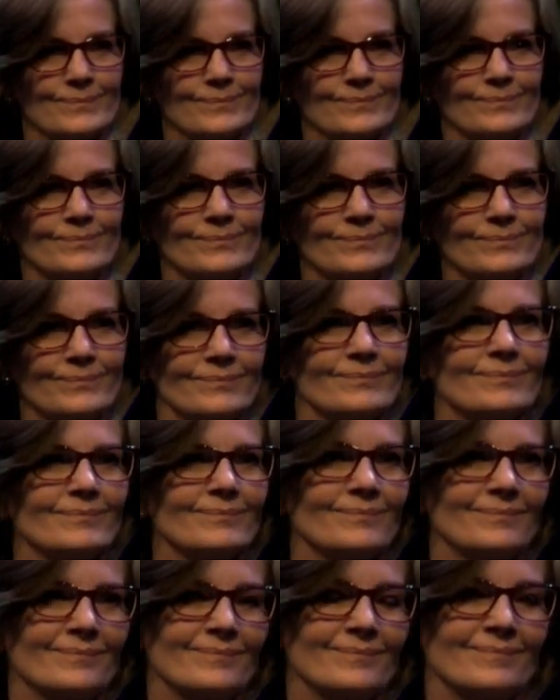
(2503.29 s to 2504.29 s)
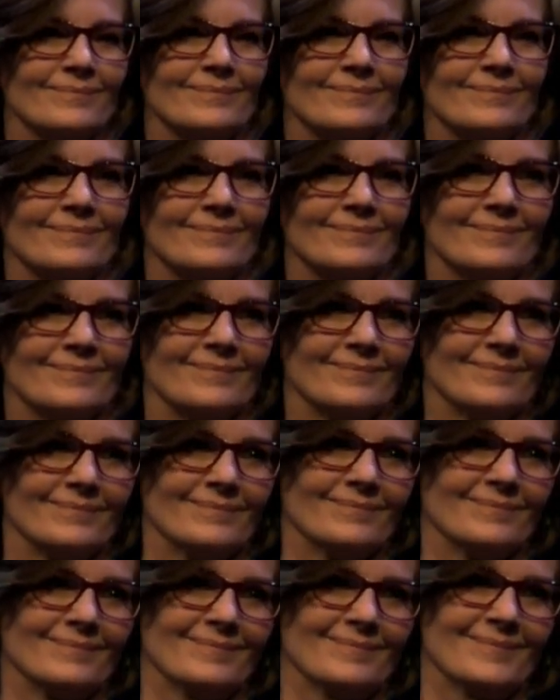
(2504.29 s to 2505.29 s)

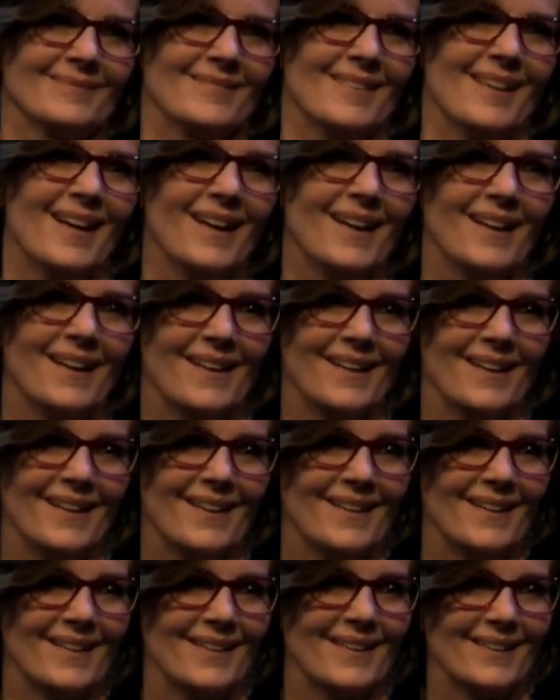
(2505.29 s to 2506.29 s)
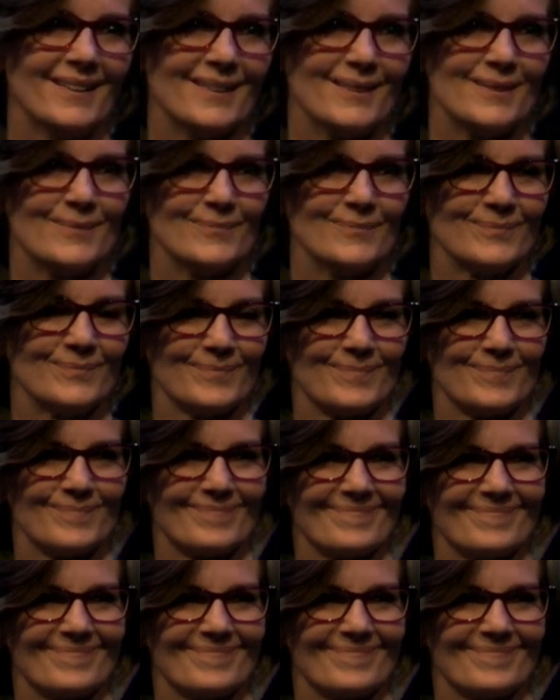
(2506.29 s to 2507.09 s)
(silence)